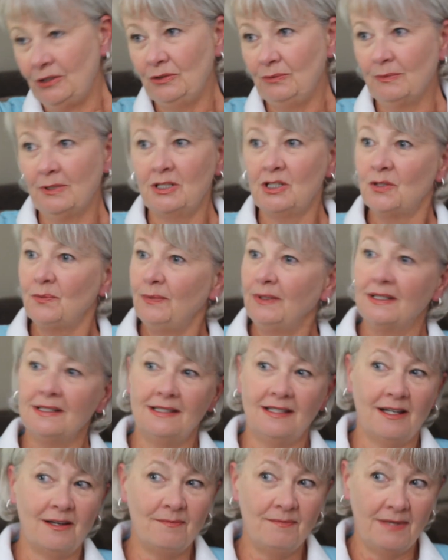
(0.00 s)
too much, because
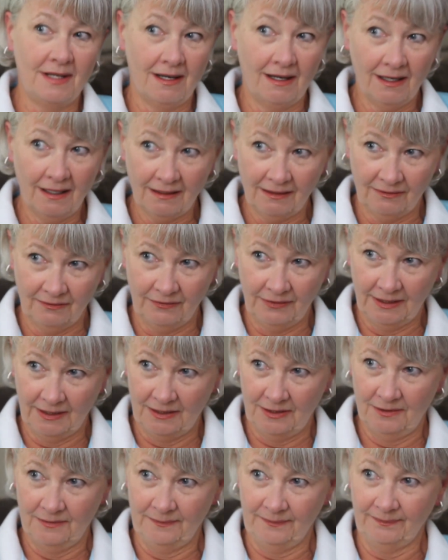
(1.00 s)
I'm not a
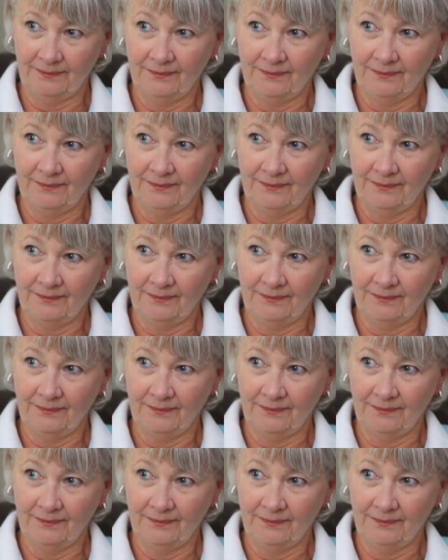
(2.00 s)
victim.